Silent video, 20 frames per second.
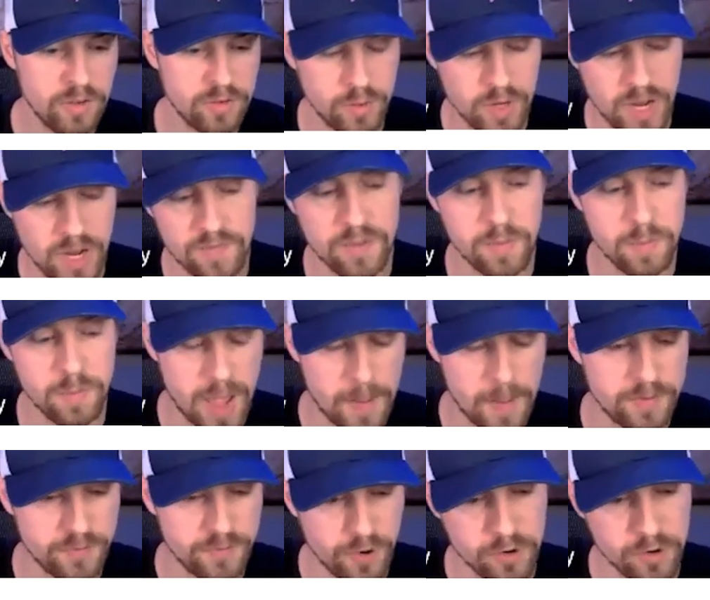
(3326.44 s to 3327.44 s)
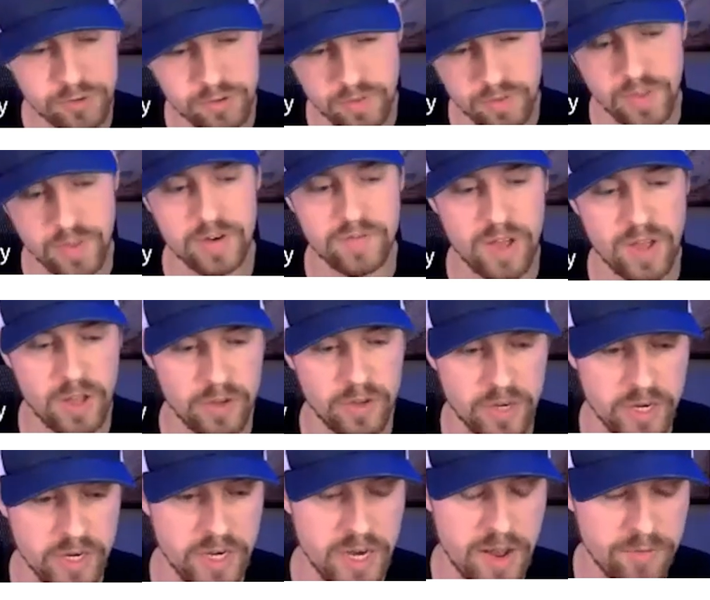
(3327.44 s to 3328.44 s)
So we'd have to map it first and then
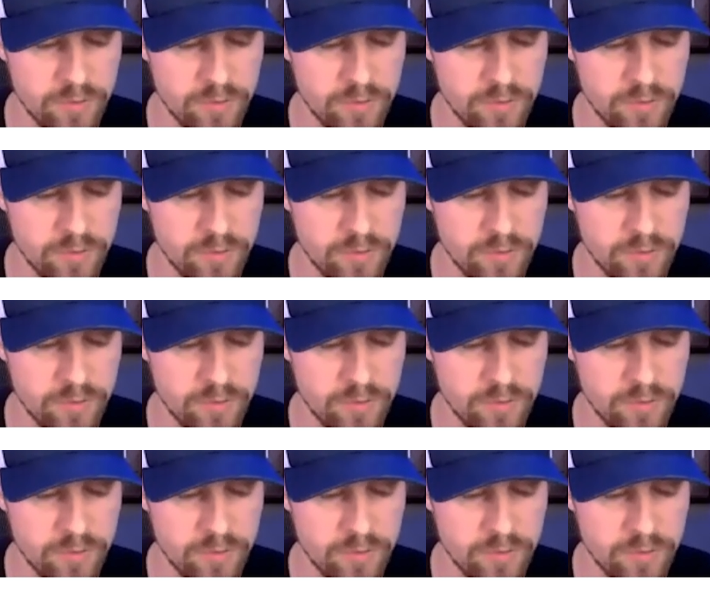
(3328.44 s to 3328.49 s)
validate it